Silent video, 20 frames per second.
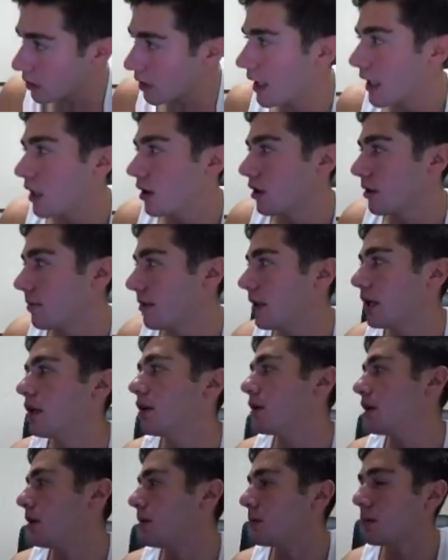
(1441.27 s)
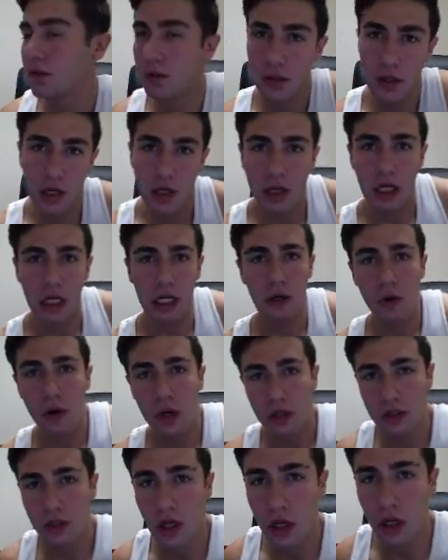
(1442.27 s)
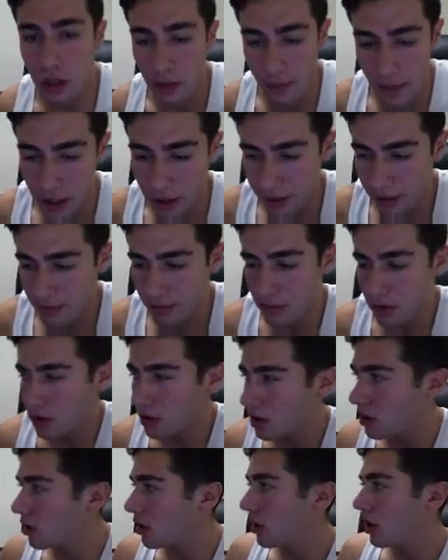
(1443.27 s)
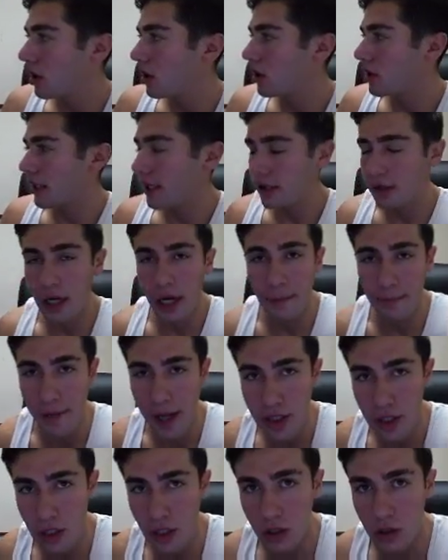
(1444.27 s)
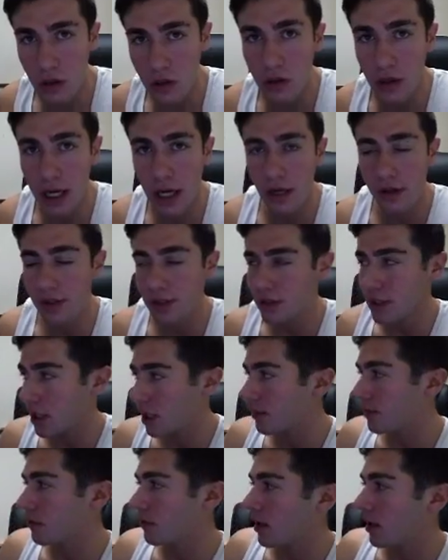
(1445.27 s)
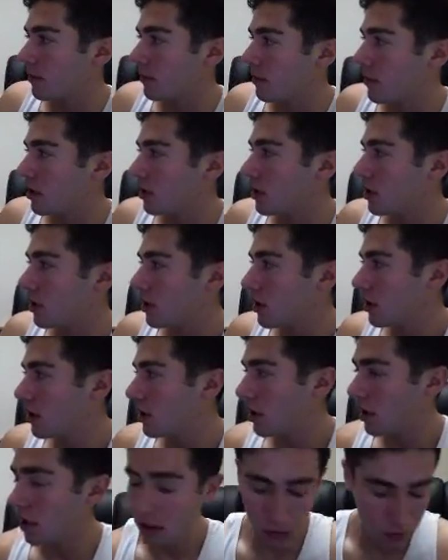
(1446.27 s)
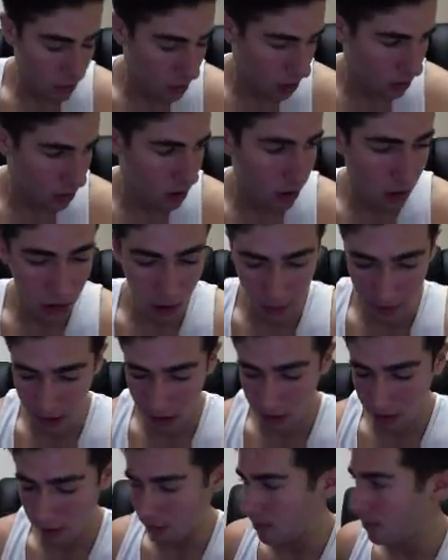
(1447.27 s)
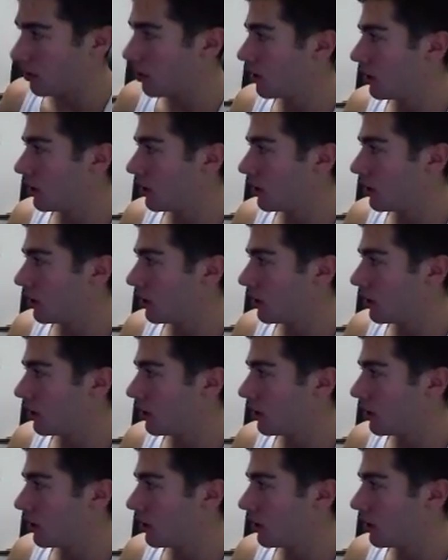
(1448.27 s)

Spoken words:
Gary, man. I want to talk about him. Can you not mention Uncle Gary's name around me? I don't want to talk about him.